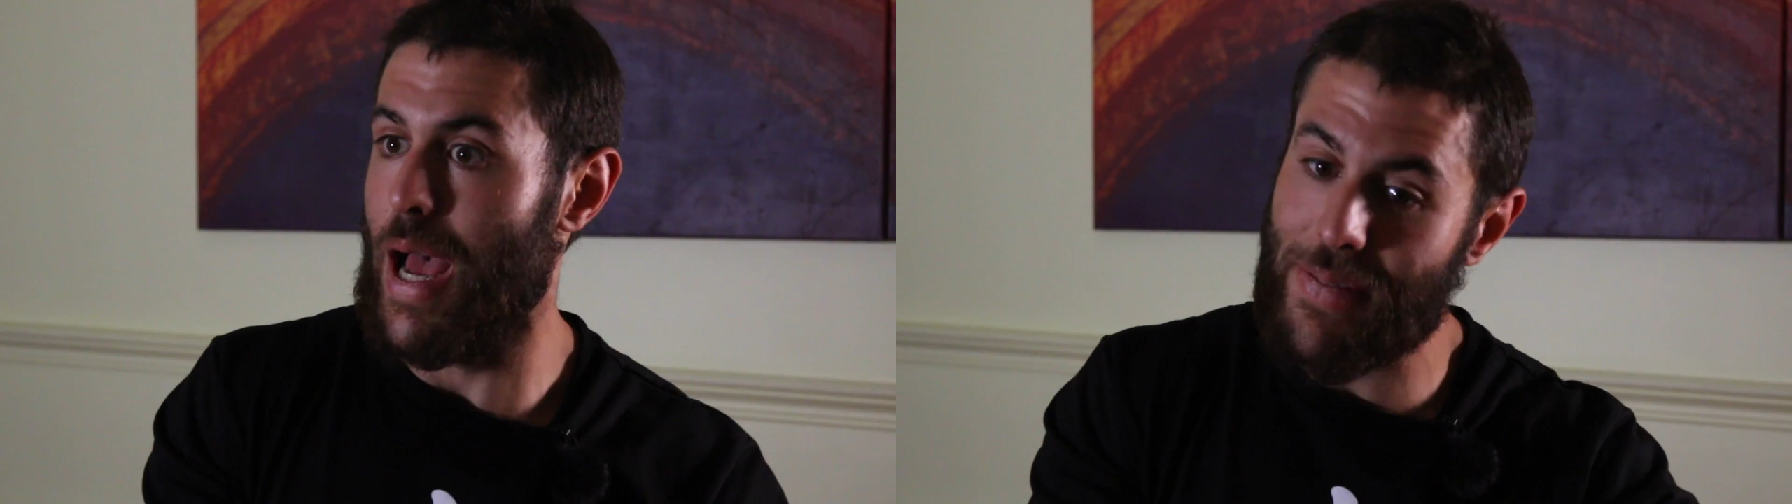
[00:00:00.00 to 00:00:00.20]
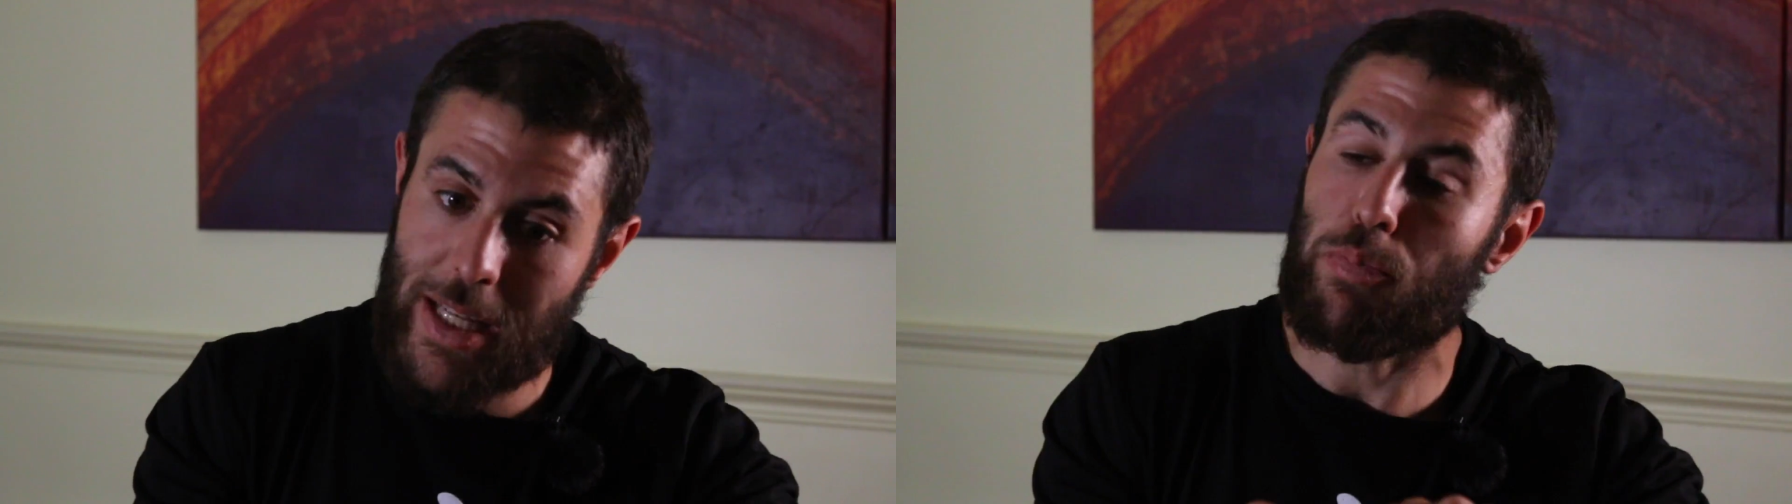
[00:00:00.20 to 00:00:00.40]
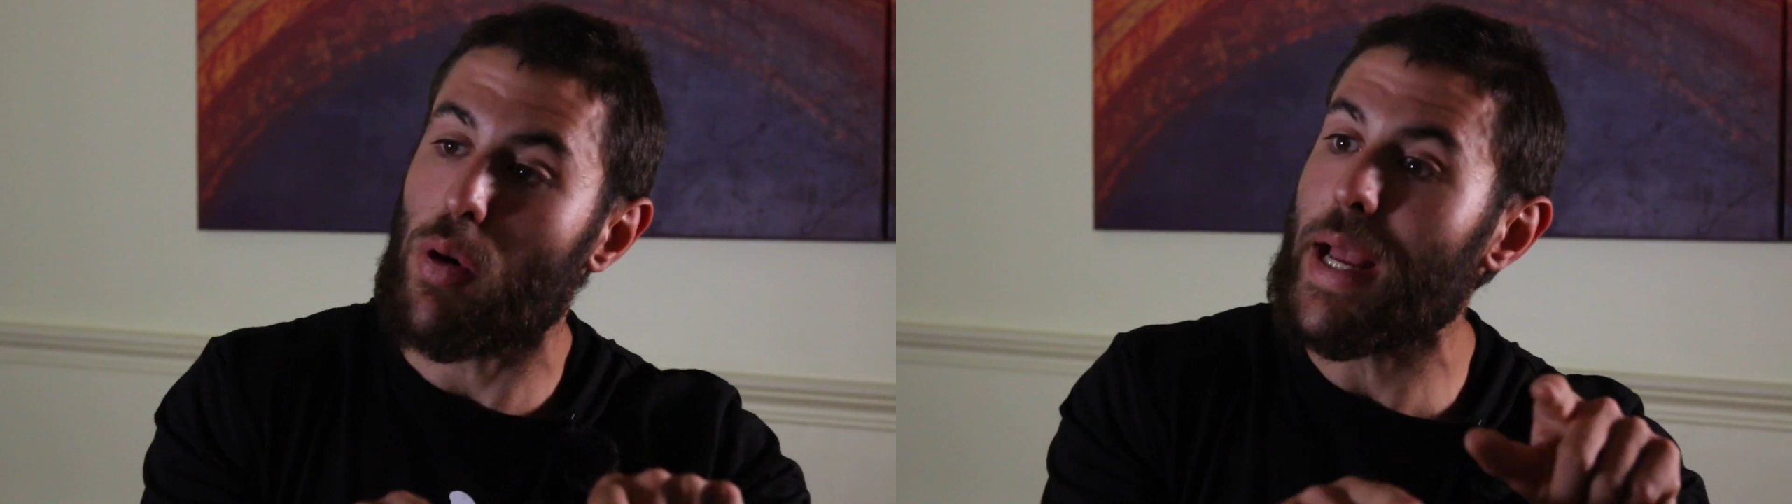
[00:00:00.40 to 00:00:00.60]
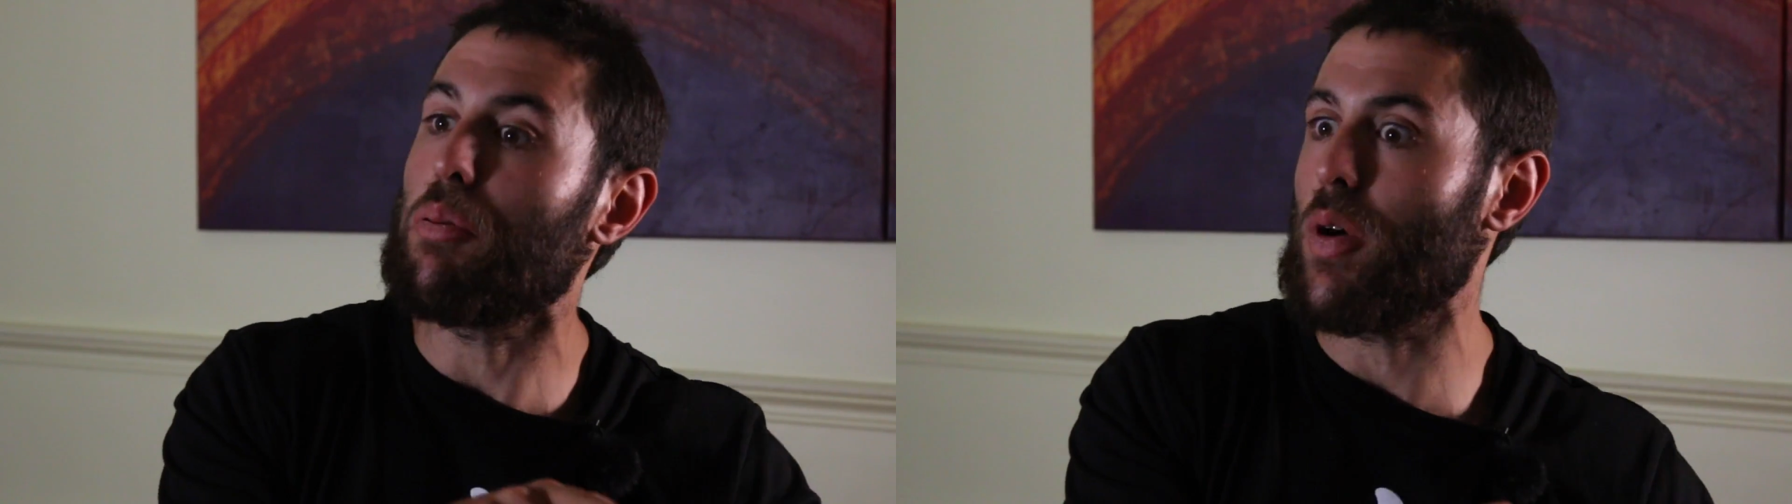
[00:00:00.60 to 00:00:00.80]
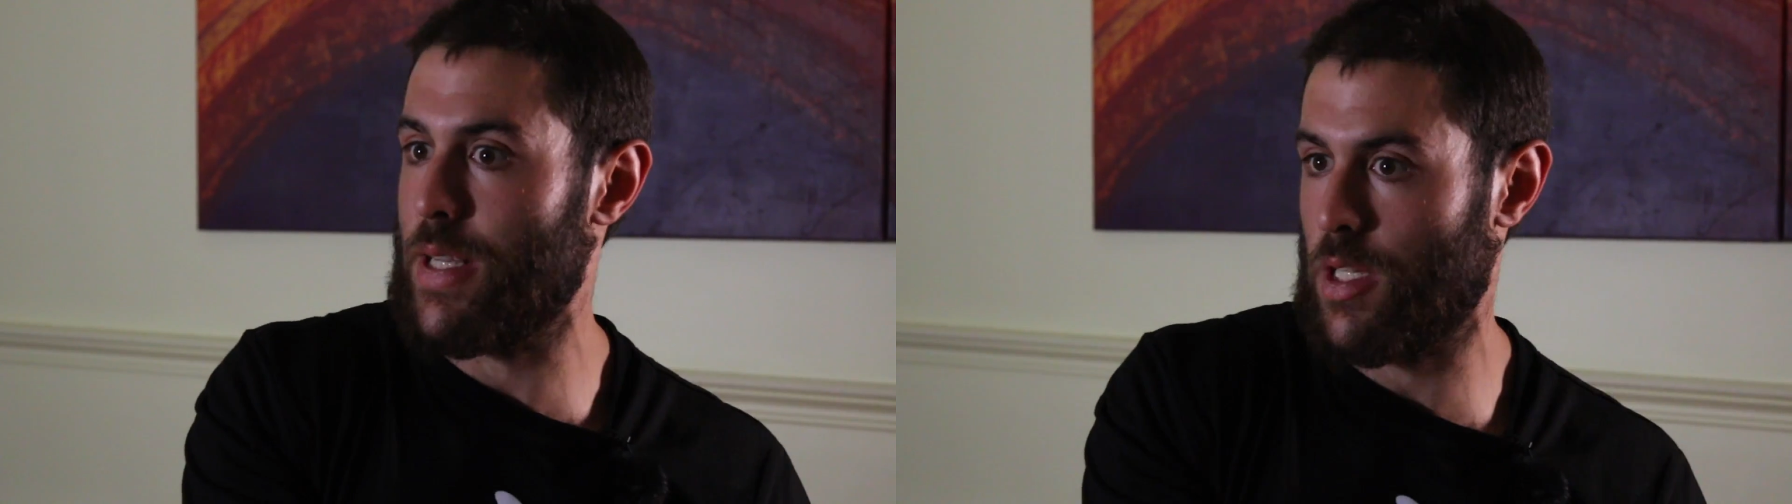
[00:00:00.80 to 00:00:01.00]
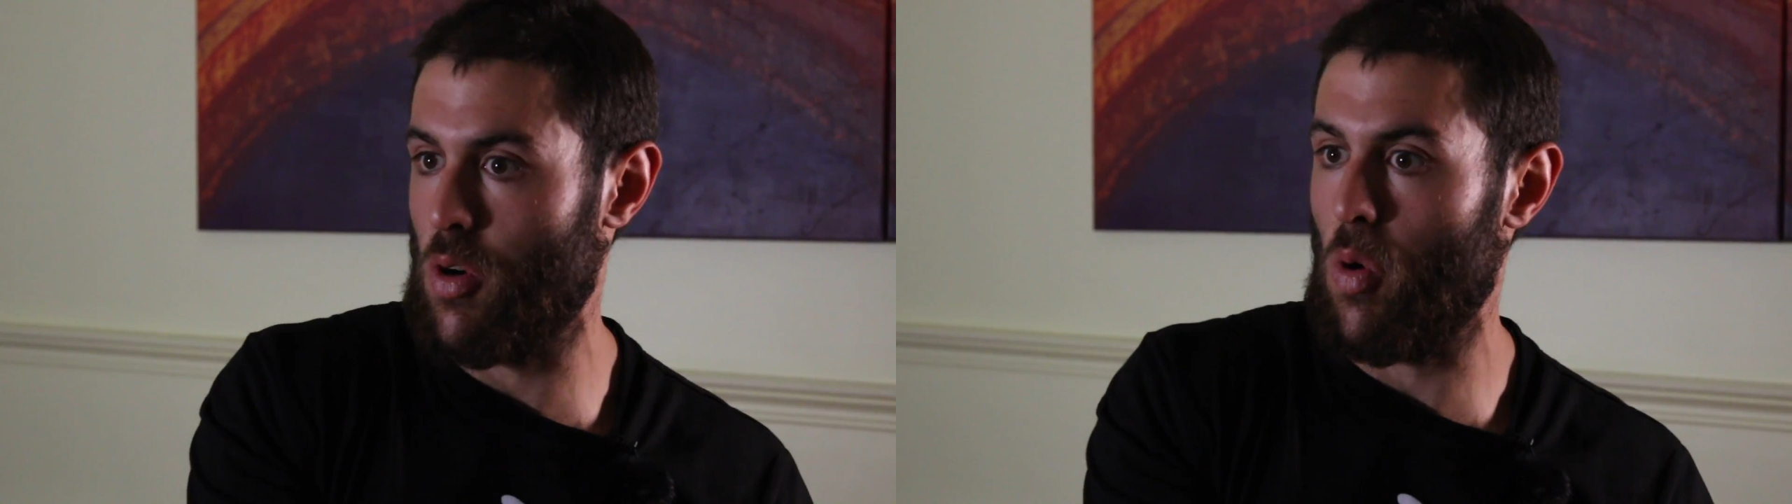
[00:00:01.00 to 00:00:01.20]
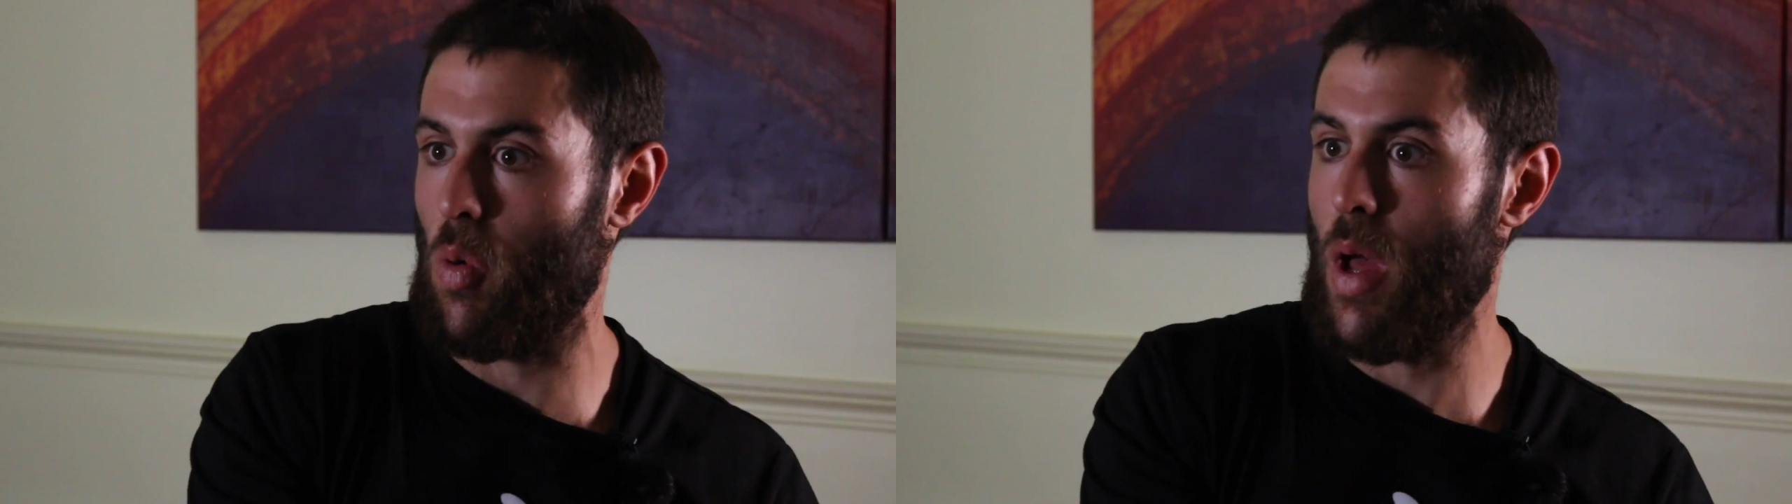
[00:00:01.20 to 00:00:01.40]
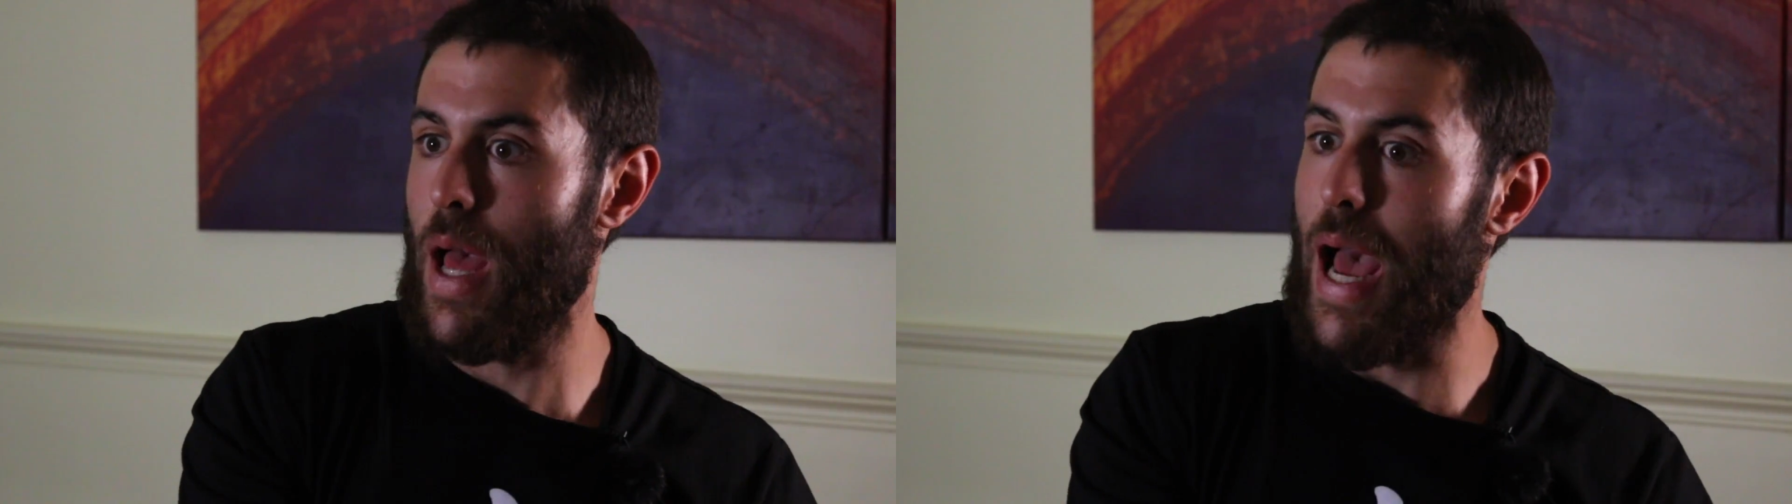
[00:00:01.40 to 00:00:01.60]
And there's pre-preschool.